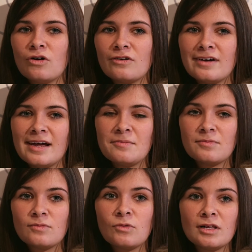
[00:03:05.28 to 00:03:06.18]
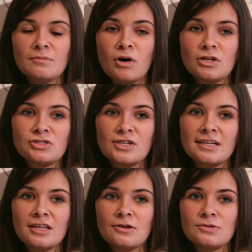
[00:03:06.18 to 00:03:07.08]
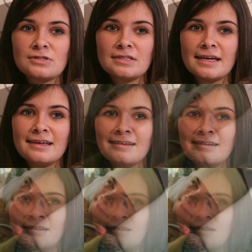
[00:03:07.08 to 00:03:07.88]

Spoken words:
or we'll monitor it closely.